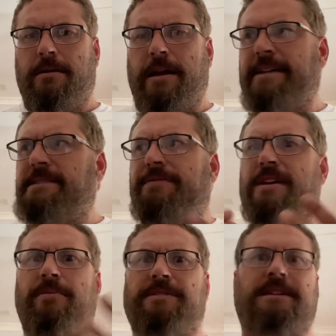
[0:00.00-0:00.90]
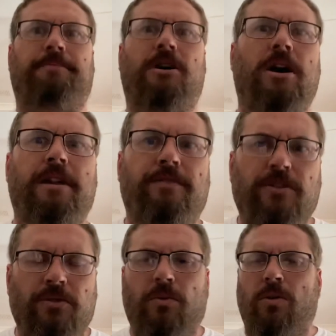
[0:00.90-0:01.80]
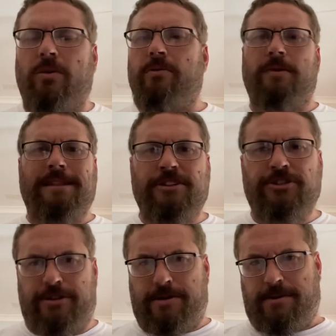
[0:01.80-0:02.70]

As if they were some kind of new order religion.